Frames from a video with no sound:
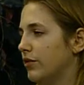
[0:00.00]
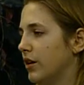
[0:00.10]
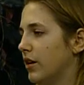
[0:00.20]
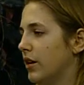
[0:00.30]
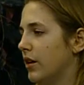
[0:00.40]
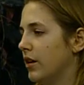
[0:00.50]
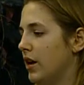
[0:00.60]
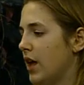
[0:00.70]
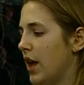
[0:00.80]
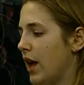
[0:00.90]
for
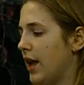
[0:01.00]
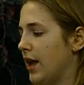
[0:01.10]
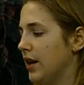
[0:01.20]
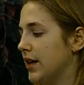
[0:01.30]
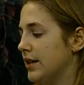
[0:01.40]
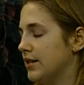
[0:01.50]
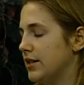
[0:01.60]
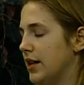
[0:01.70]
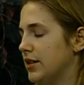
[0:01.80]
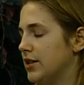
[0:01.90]
a
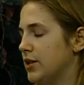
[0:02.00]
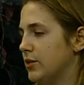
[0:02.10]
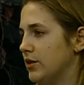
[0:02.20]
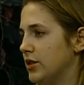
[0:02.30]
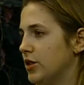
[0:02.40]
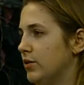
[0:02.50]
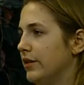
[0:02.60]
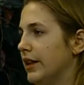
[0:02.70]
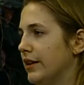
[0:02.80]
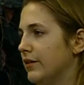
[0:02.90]
in-state student to
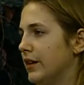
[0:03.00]
live